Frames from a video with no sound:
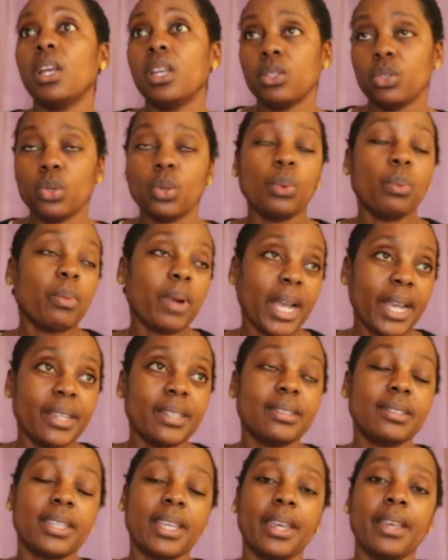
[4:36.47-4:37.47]
You
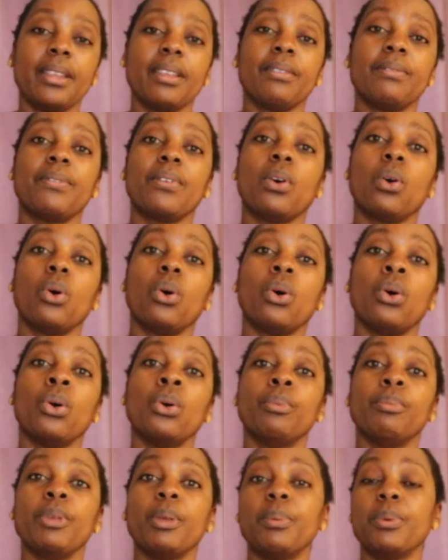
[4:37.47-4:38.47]
might get it for
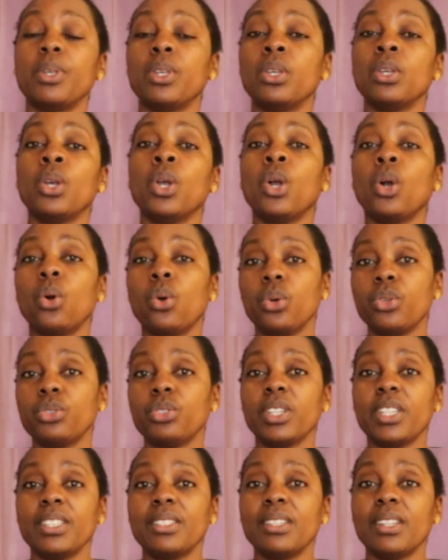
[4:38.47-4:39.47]
maybe
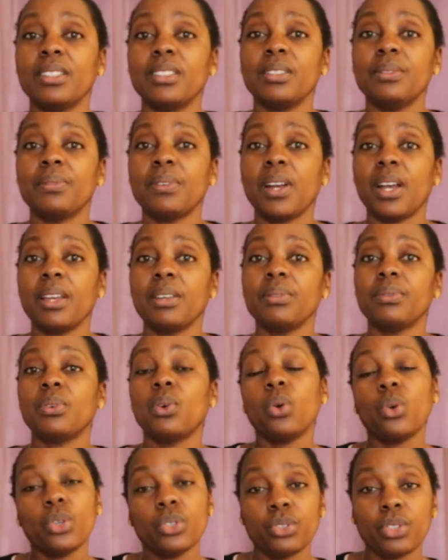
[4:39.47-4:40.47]
135,
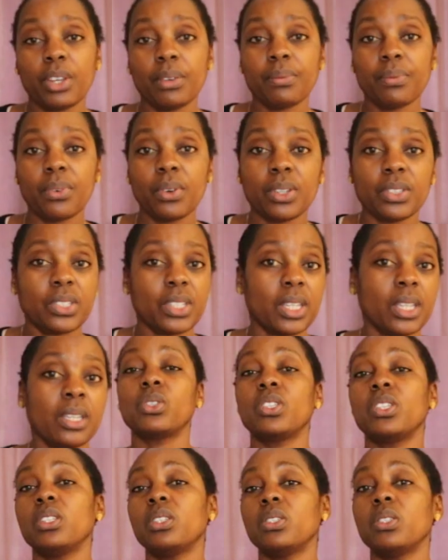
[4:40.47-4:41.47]
140.
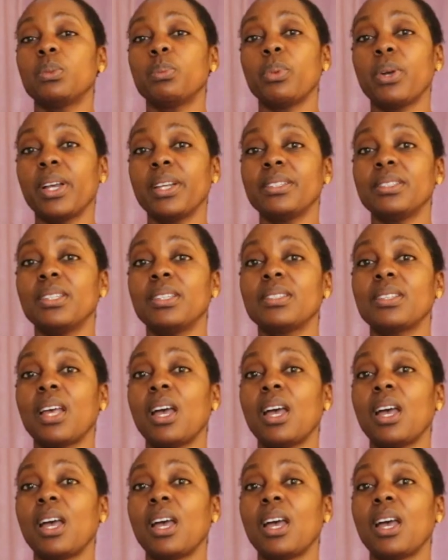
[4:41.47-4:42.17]
Things prices